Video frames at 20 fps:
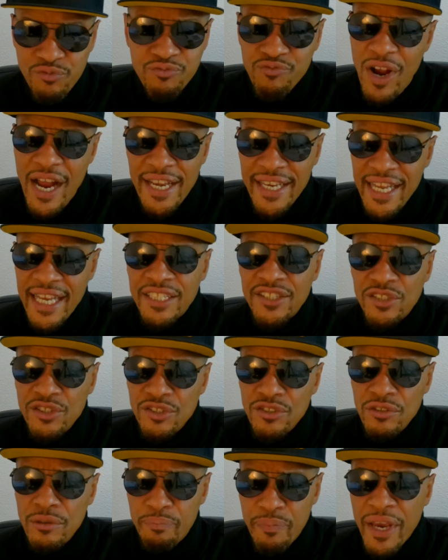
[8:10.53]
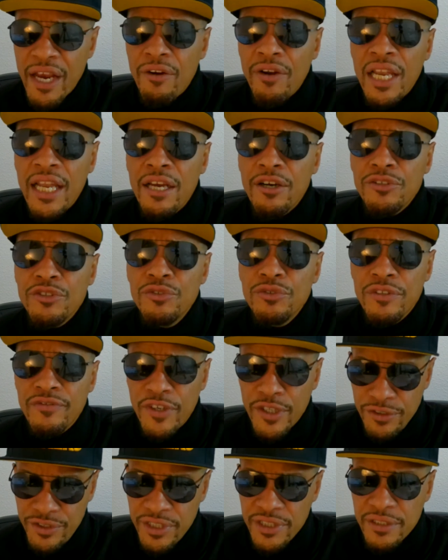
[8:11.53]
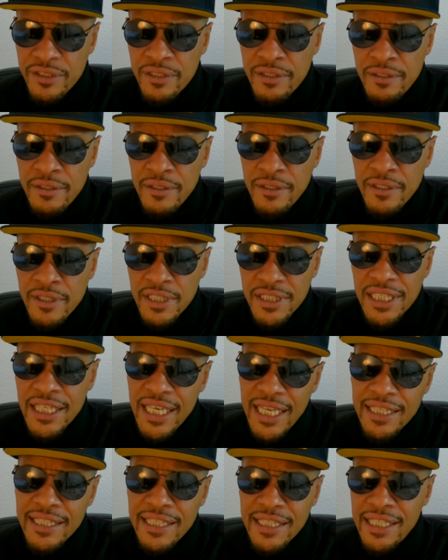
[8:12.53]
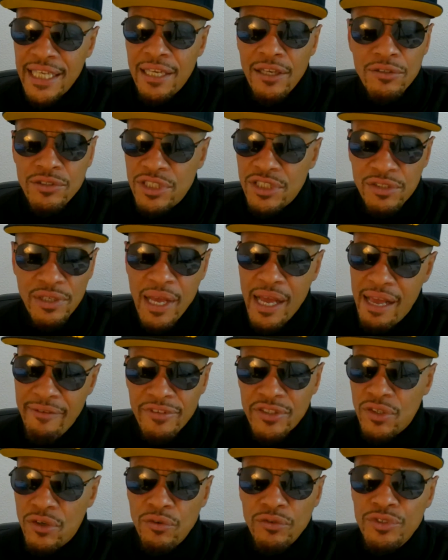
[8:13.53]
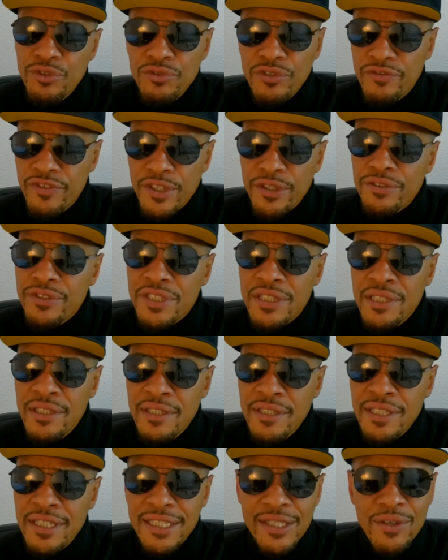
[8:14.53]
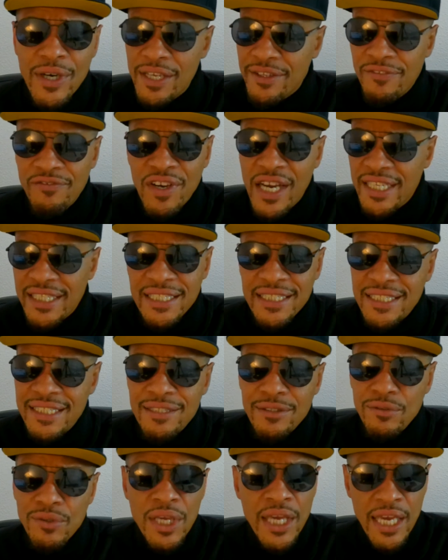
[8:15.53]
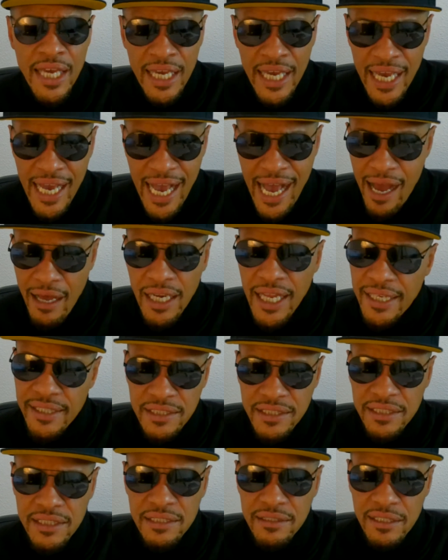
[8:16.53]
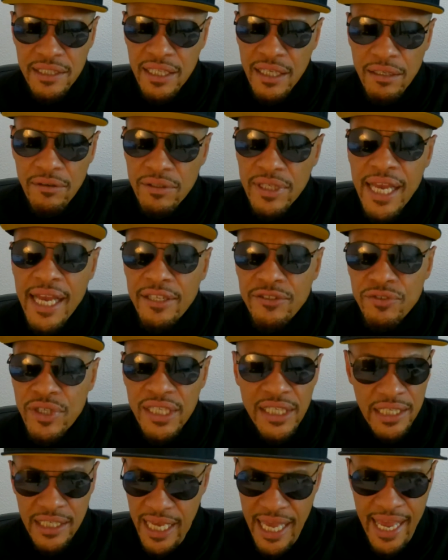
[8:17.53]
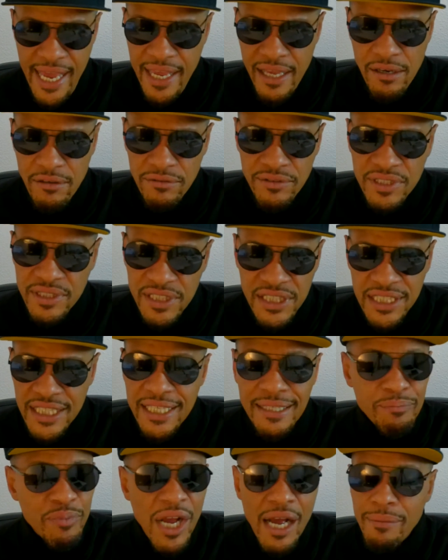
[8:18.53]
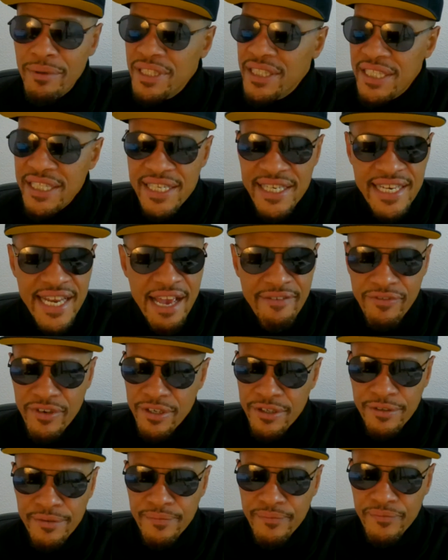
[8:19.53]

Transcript: right next to you in parallel universes, because they letting Canelo just have his own universe and don't have to fight these dudes. I like to see Canelo and Andre. I ain't gonna see it. Probably never.